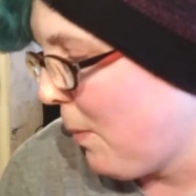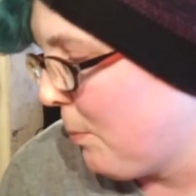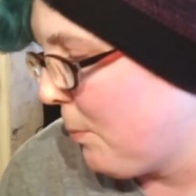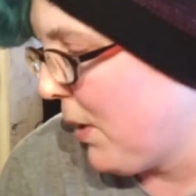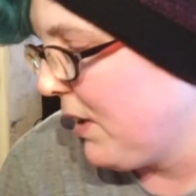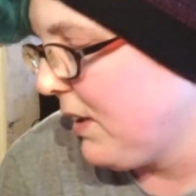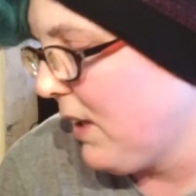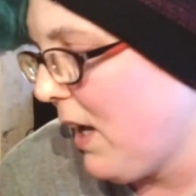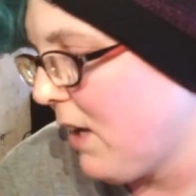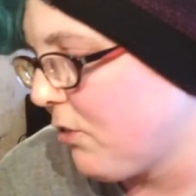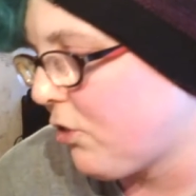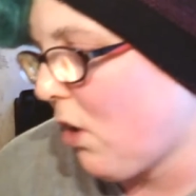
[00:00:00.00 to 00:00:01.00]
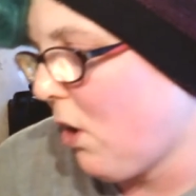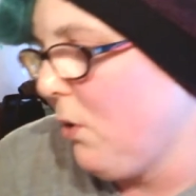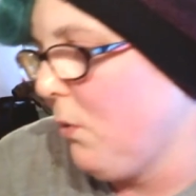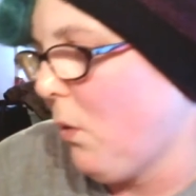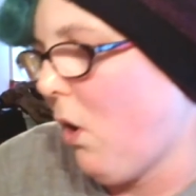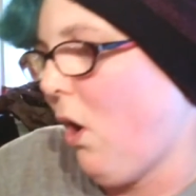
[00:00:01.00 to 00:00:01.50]
But yeah,
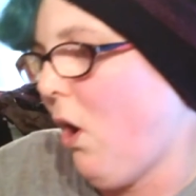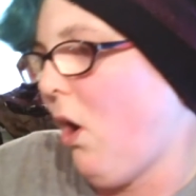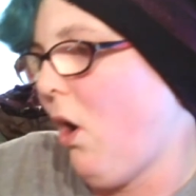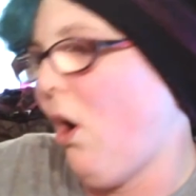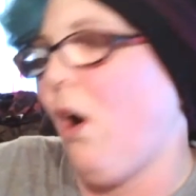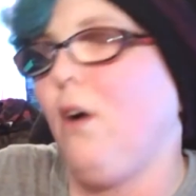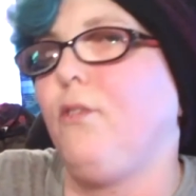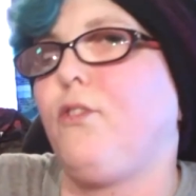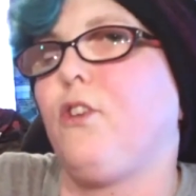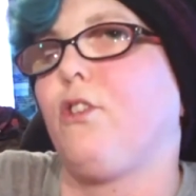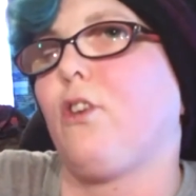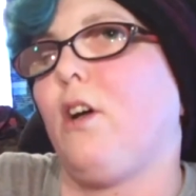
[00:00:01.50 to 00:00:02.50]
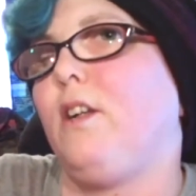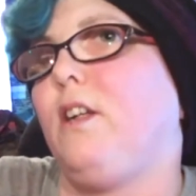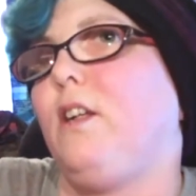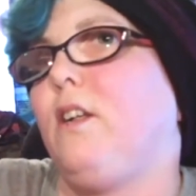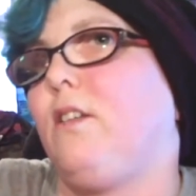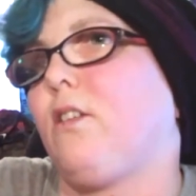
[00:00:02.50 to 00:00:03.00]
so I've
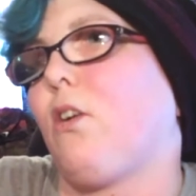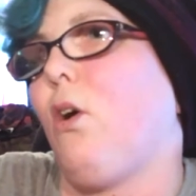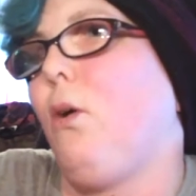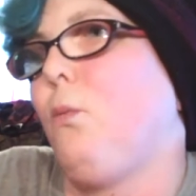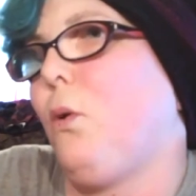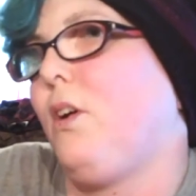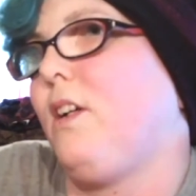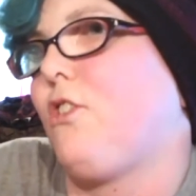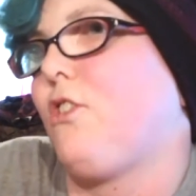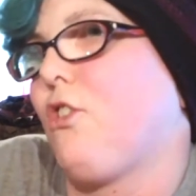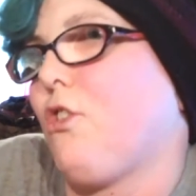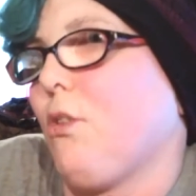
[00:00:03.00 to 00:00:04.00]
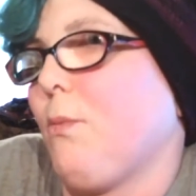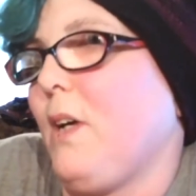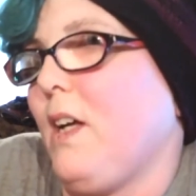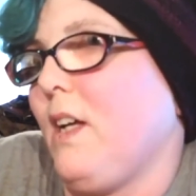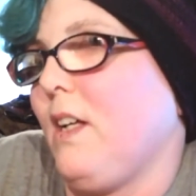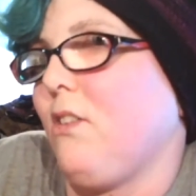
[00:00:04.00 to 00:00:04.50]
decided I wanted to do
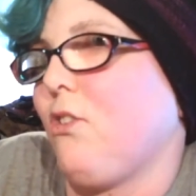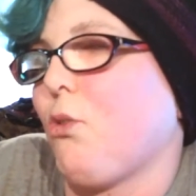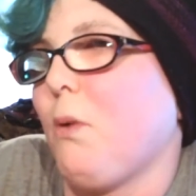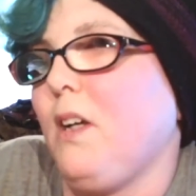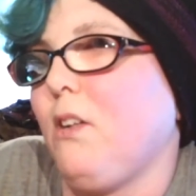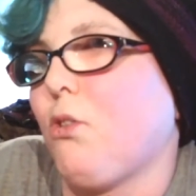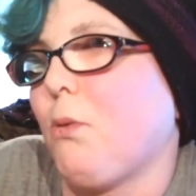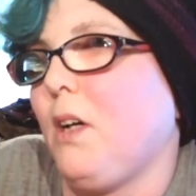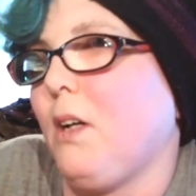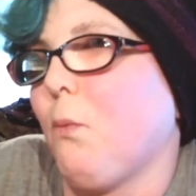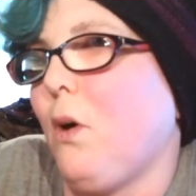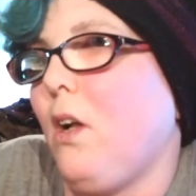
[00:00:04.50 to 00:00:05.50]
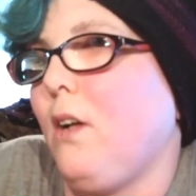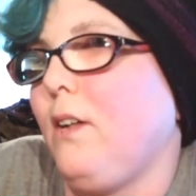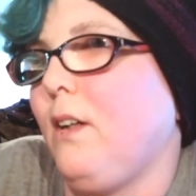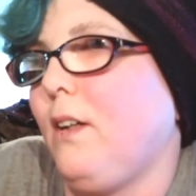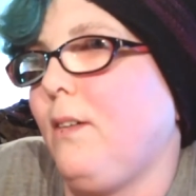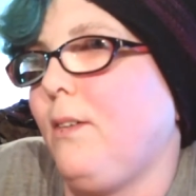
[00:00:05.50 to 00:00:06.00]
it in
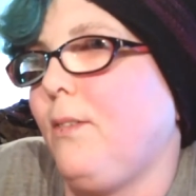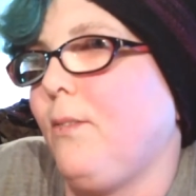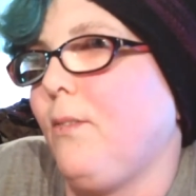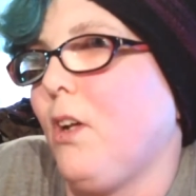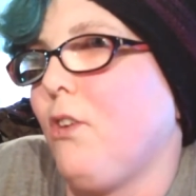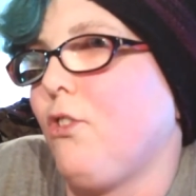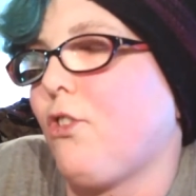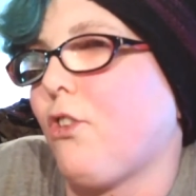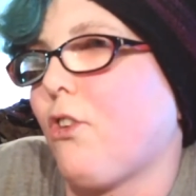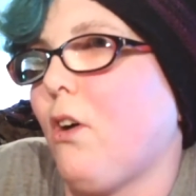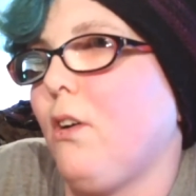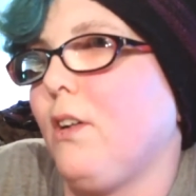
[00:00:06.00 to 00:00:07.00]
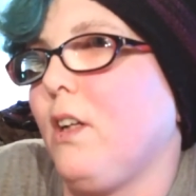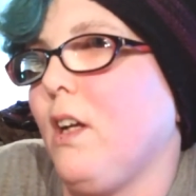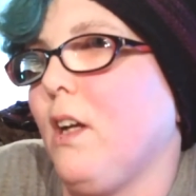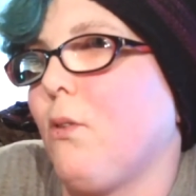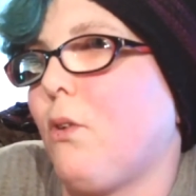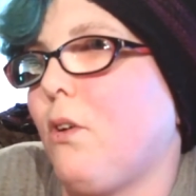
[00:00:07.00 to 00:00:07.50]
2021, start the
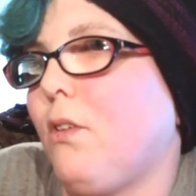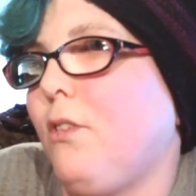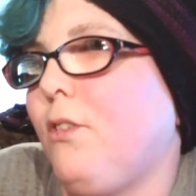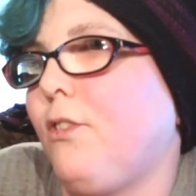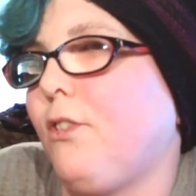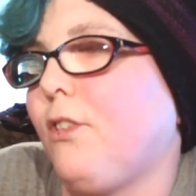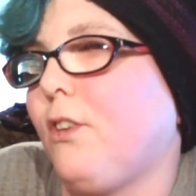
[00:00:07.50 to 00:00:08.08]
year off